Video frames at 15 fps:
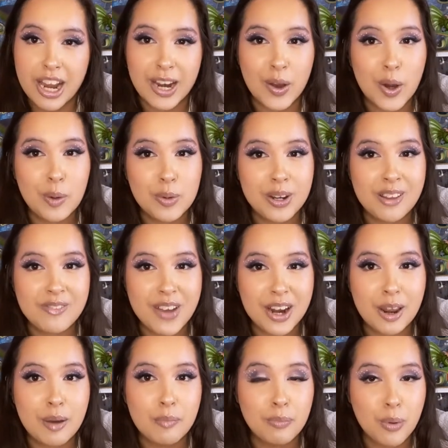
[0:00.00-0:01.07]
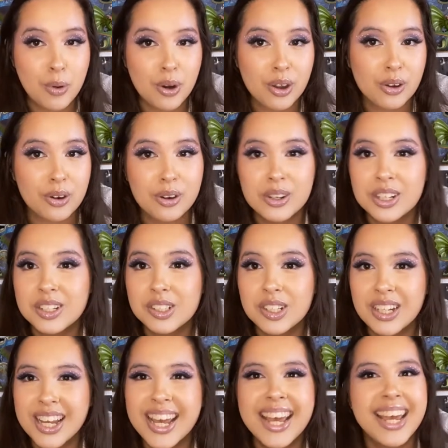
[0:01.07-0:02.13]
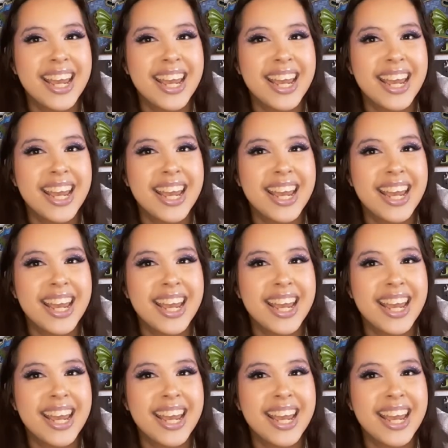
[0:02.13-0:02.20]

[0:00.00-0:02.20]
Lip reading: and hope you didn't find it boring or cringy,